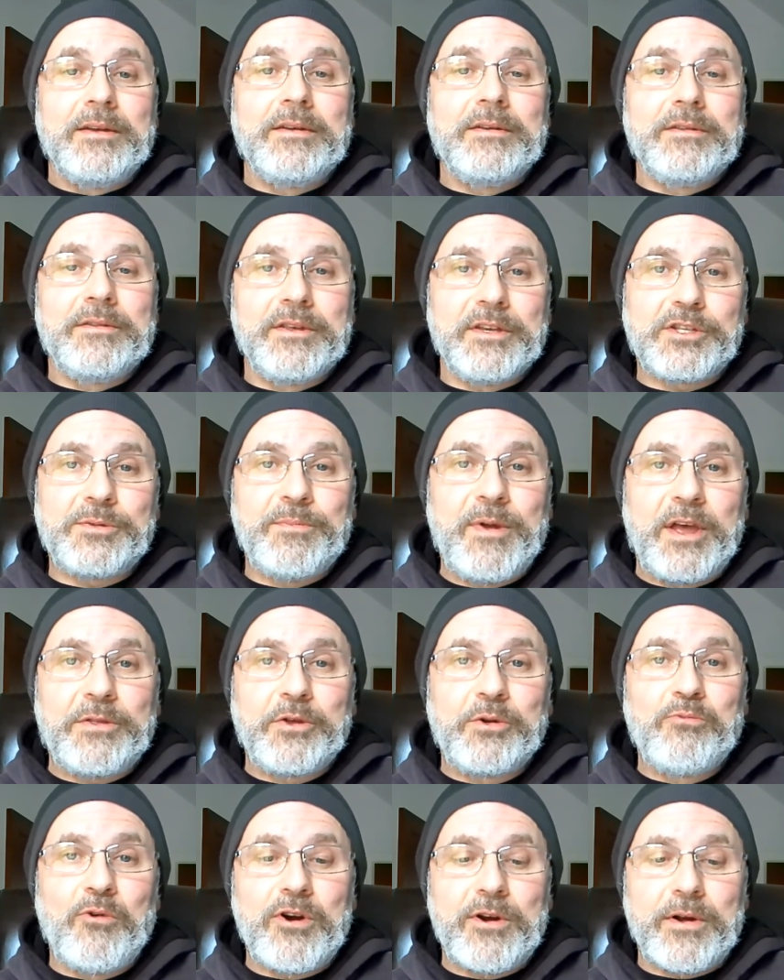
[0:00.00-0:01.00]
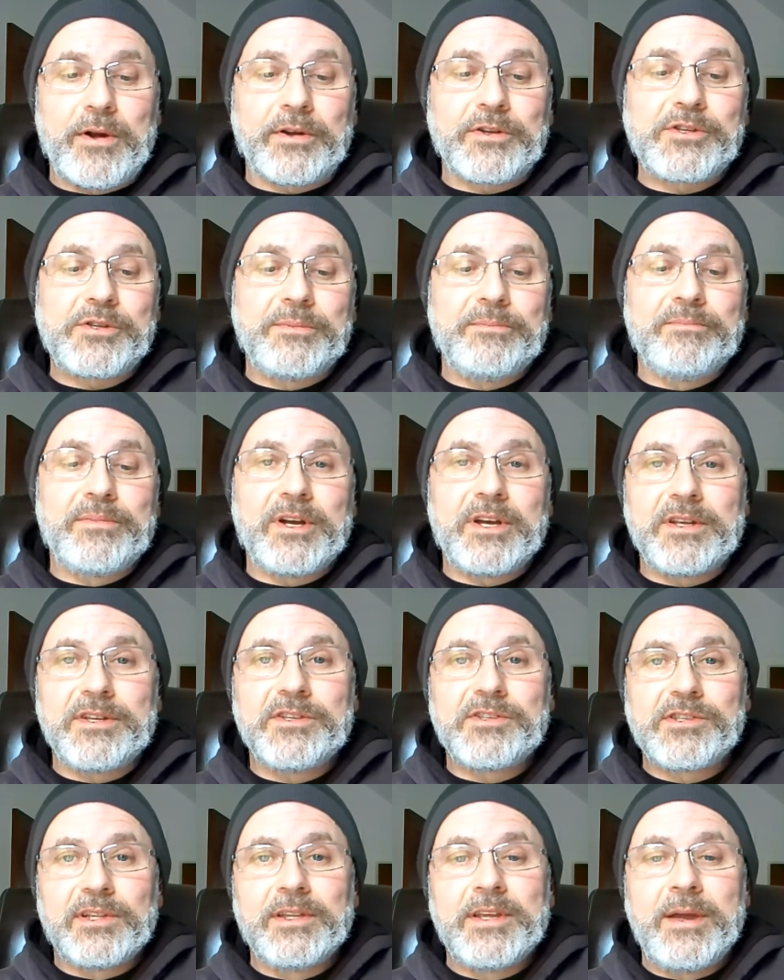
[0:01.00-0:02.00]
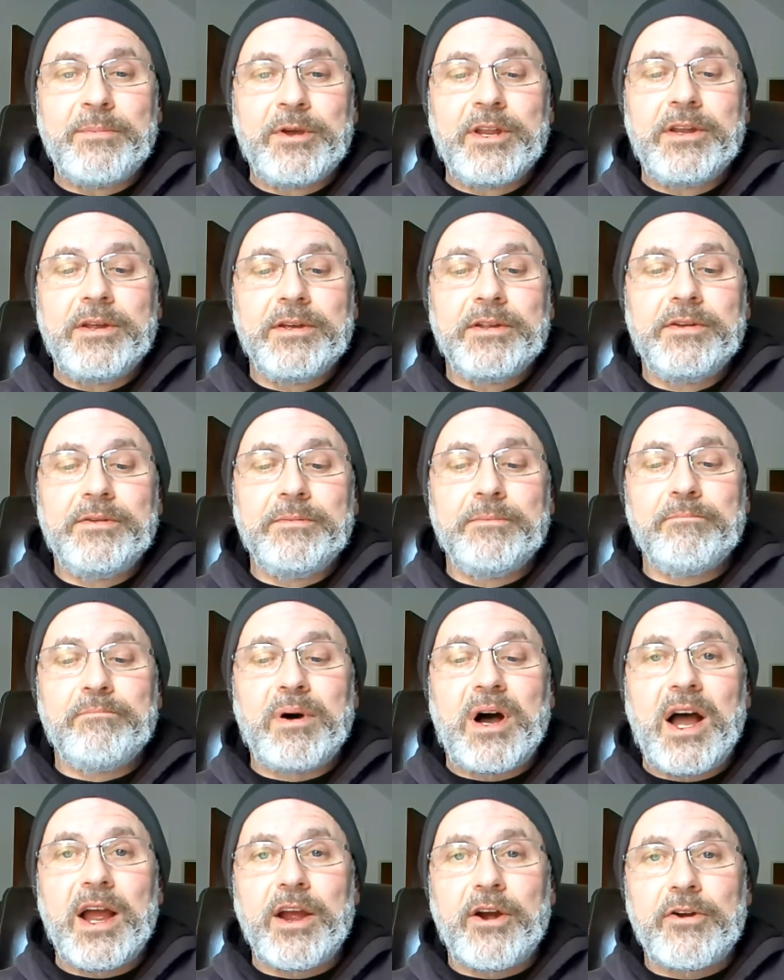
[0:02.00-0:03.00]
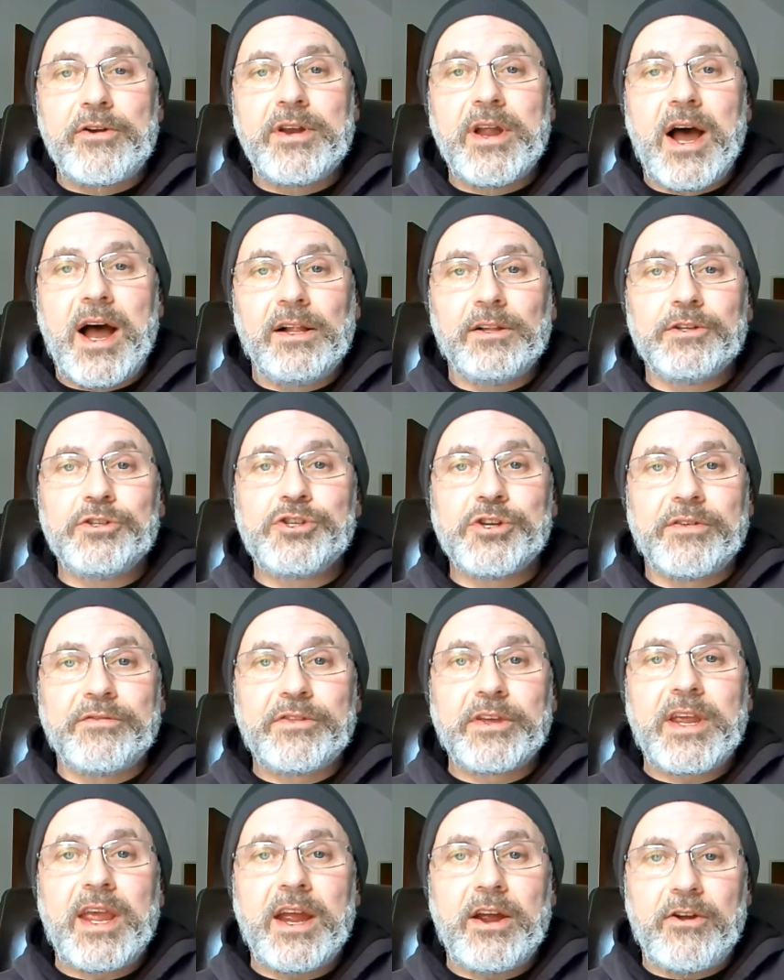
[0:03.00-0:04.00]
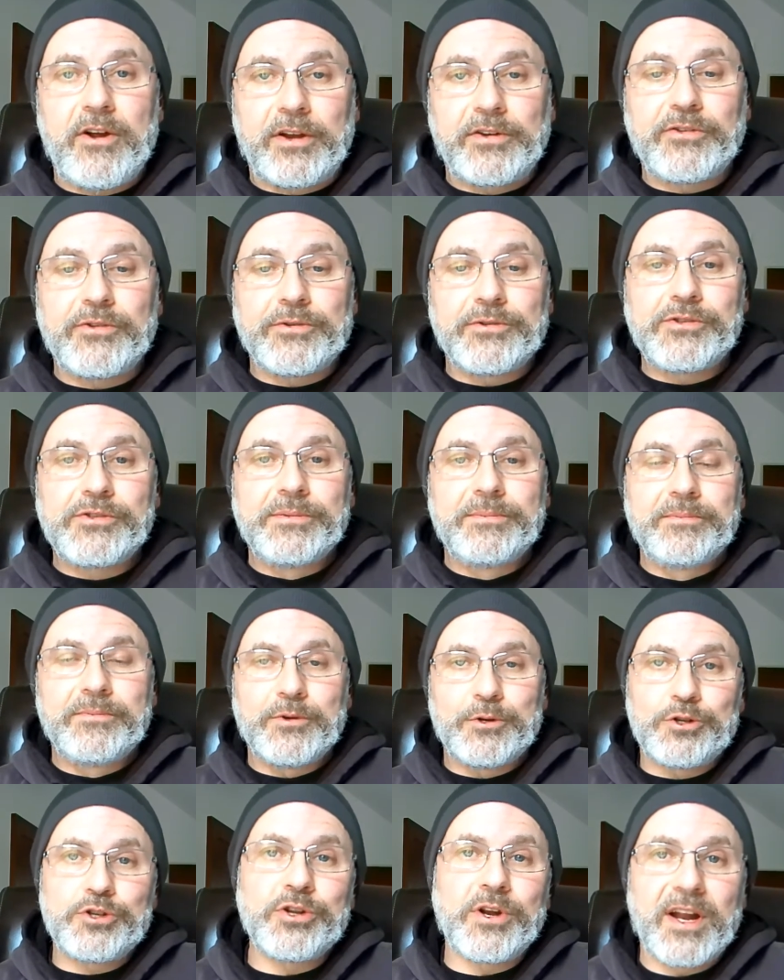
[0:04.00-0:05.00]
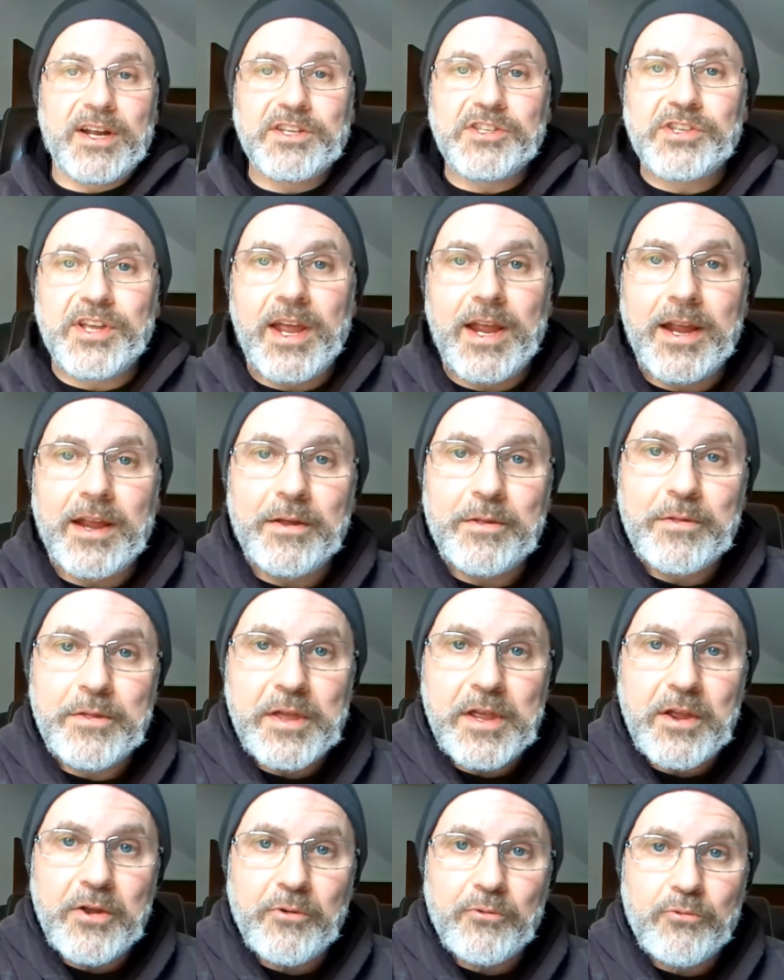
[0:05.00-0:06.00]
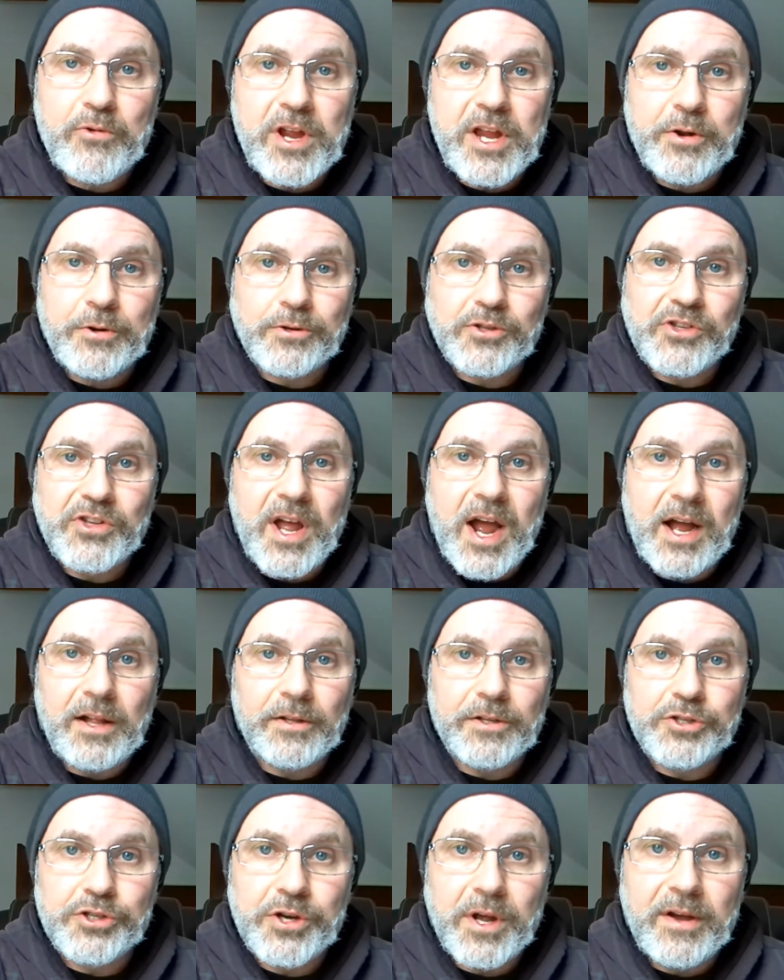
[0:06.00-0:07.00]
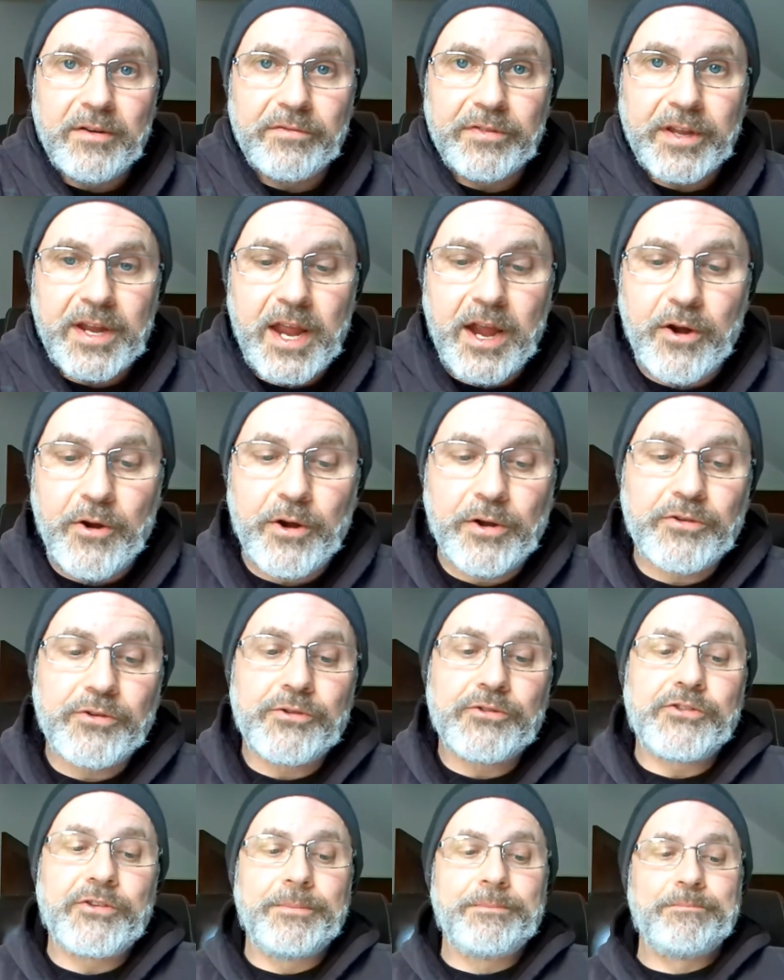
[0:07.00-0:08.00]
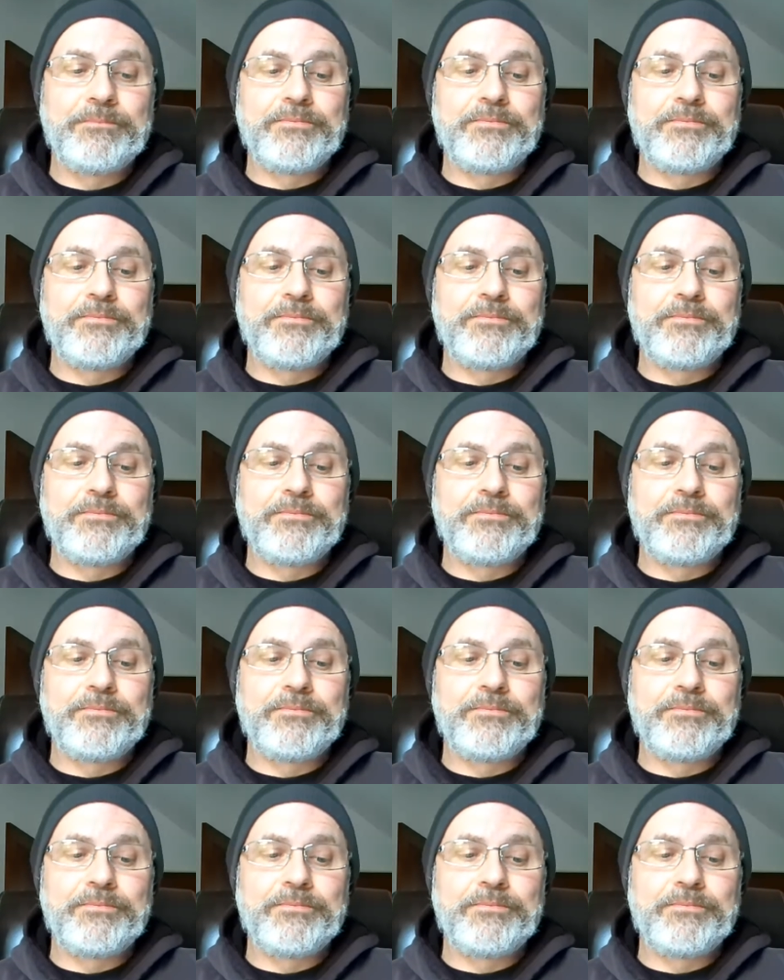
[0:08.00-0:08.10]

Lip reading: This method works, but is limited by our knowledge of the characters, or should I say, the reader's knowledge of the characters.